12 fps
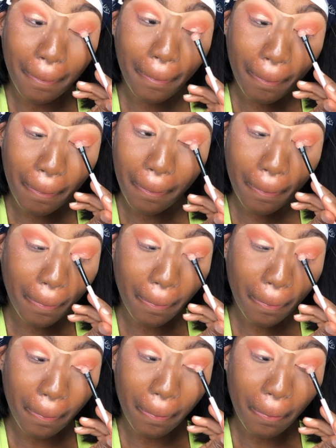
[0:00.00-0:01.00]
The application
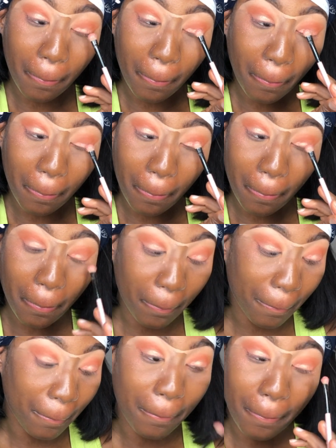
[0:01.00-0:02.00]
was okay, but
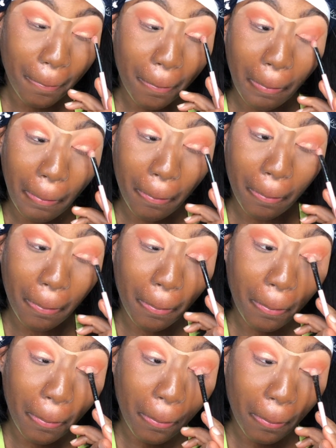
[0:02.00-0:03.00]
it didn't give me the
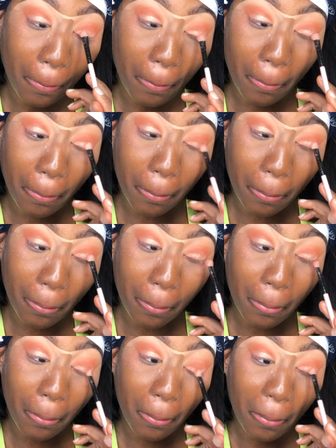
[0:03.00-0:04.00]
effect I wanted, so I
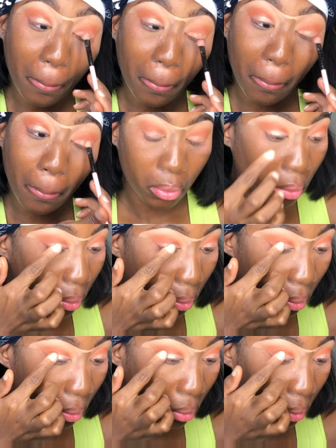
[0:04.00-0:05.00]
ended up changing and
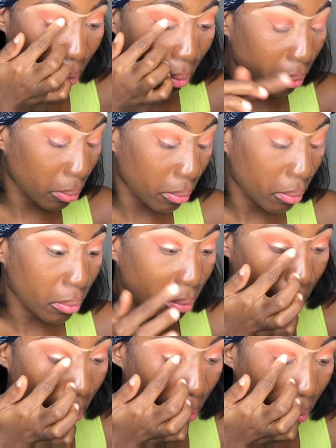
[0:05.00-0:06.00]
using my finger
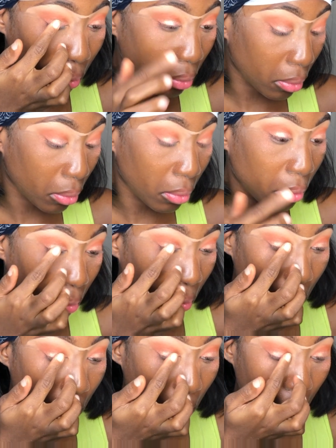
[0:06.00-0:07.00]
instead. I
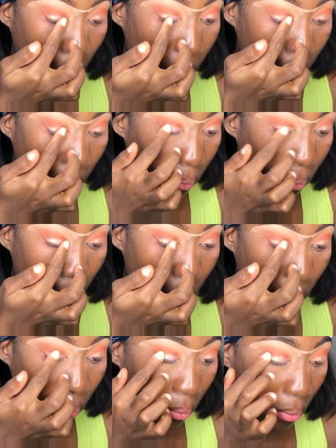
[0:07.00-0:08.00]
feel using my
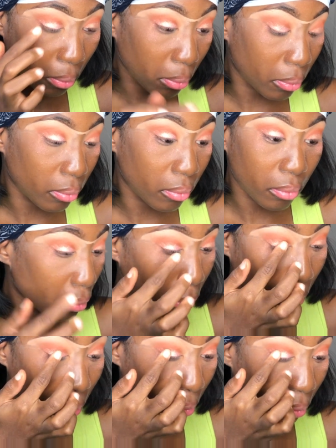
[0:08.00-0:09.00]
finger brought out the
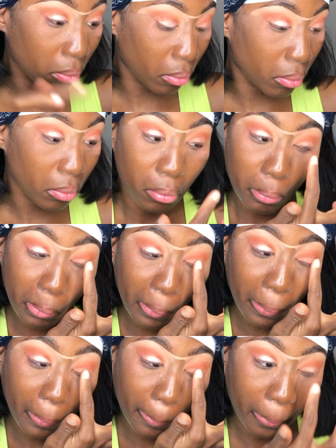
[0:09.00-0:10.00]
pigments more than
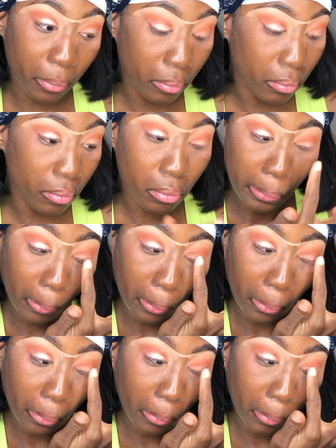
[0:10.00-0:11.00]
using the
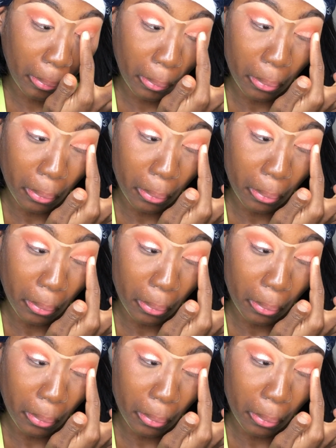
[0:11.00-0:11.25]
brush.